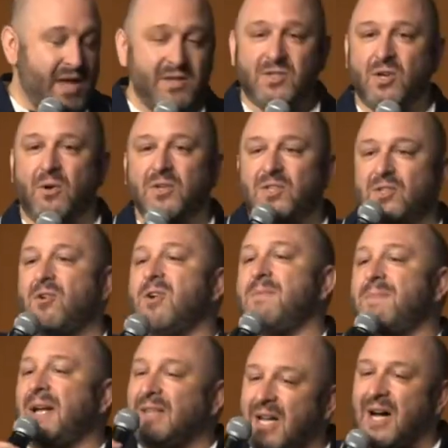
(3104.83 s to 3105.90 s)
And so it
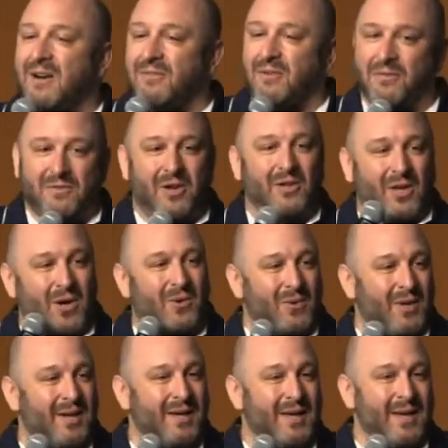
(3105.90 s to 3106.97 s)
started my love of
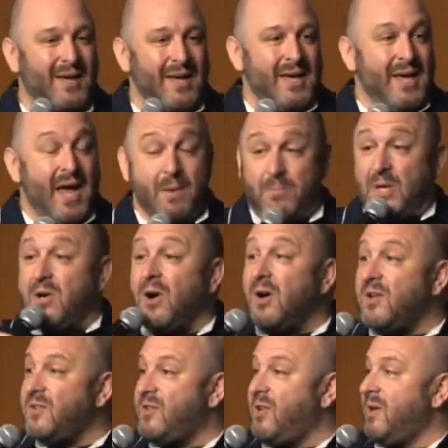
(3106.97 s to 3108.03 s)
cologne. And
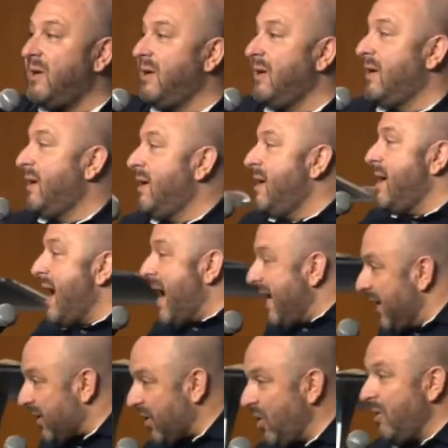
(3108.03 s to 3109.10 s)
because
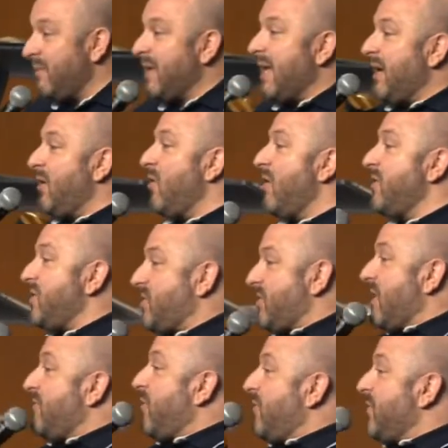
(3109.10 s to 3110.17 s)
I accumulated all this
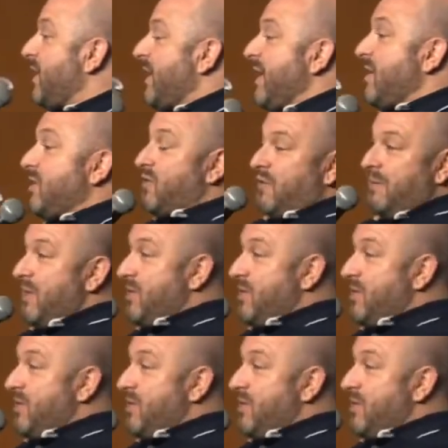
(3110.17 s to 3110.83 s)
stuff over the years